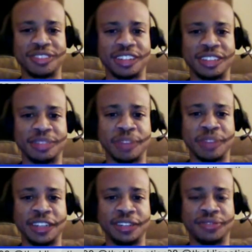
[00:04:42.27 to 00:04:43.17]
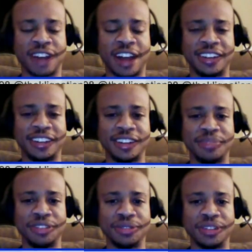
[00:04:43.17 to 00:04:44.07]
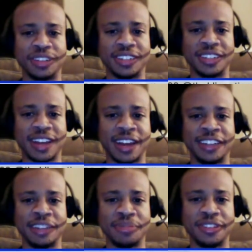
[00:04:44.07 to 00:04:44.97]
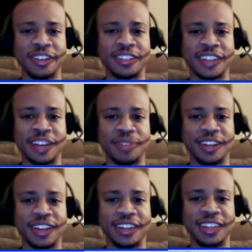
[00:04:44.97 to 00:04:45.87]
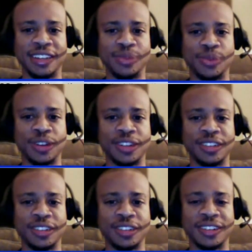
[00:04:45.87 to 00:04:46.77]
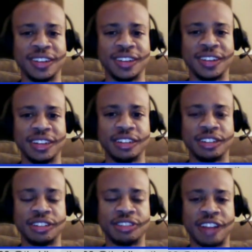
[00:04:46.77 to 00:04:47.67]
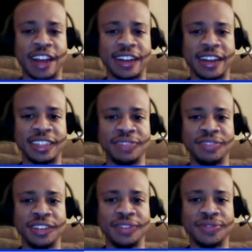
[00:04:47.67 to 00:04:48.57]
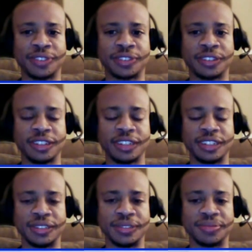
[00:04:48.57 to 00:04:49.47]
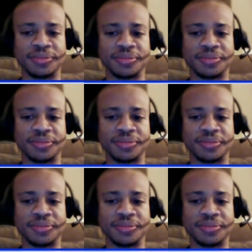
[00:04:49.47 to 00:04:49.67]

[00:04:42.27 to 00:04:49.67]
is a big deal for IDW, is IDW Entertainment and E1 strike a TV first look deal.